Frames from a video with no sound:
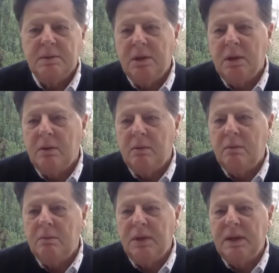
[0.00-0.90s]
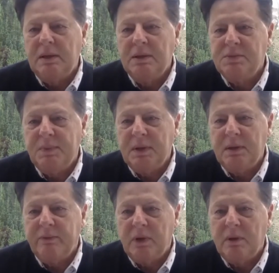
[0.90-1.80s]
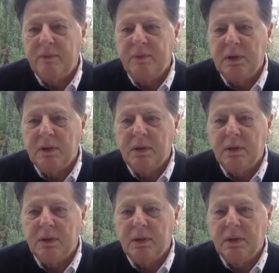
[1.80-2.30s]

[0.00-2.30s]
Lynn has been involved in